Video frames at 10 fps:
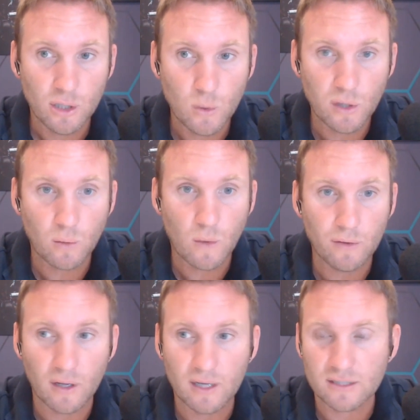You are the
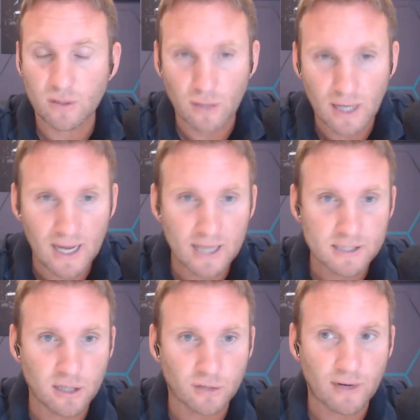one that has got your ear
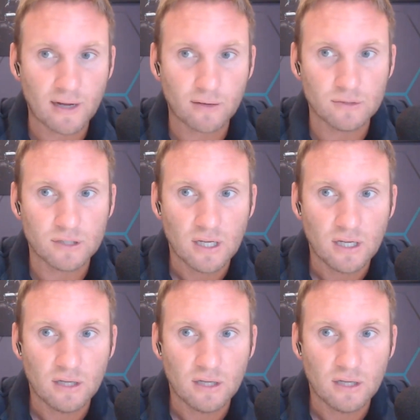to the ground,